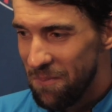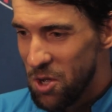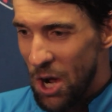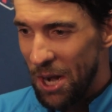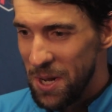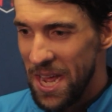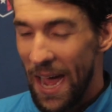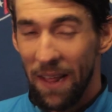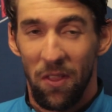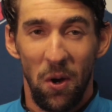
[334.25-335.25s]
try to
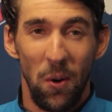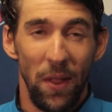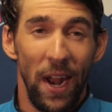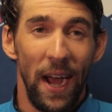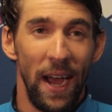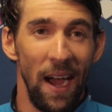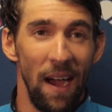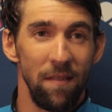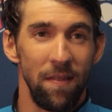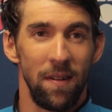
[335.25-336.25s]
attack the goal that I
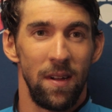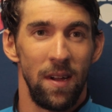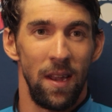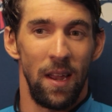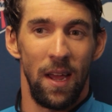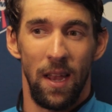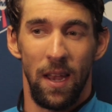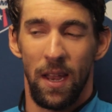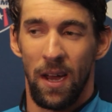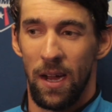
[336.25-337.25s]
have. And,
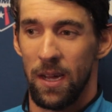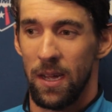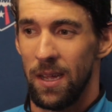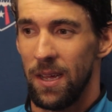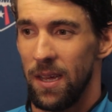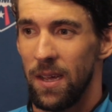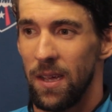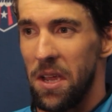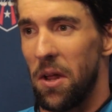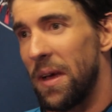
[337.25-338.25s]
and uh,
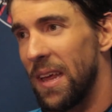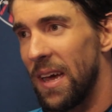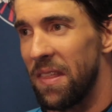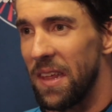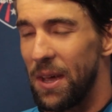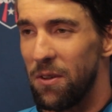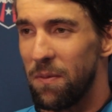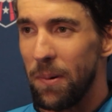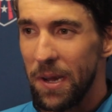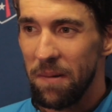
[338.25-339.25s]
you know, like, I think that was
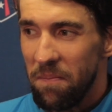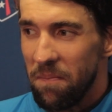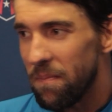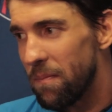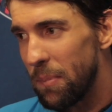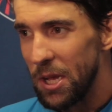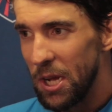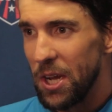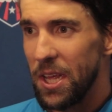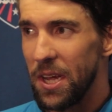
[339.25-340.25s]
pretty, pretty
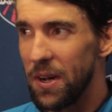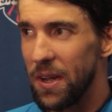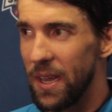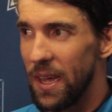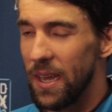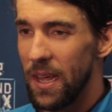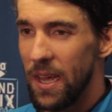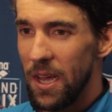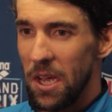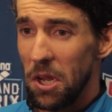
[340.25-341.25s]
good here. And, and
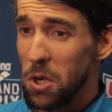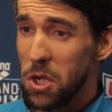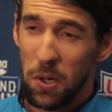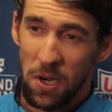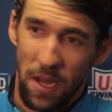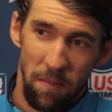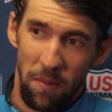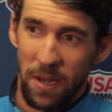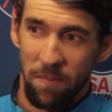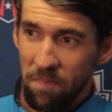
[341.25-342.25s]
you know, sure, I, I
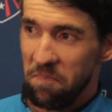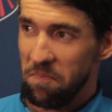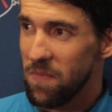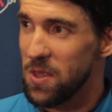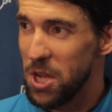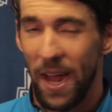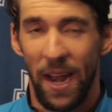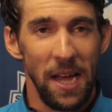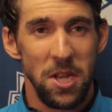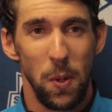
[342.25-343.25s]
mean, Chad
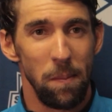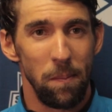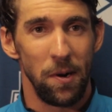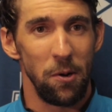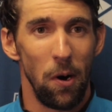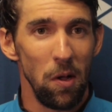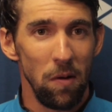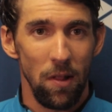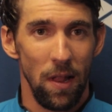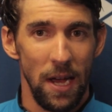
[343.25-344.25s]
has swam pretty well
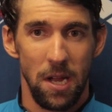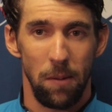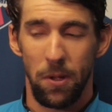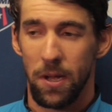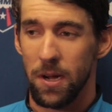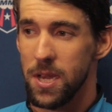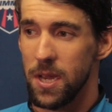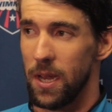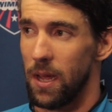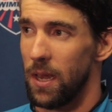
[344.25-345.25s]
over the last couple years,
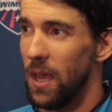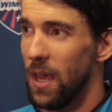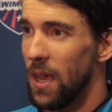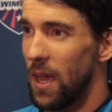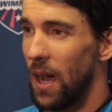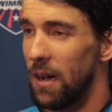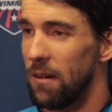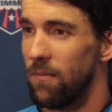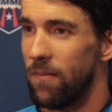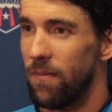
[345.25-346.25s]
and, and um,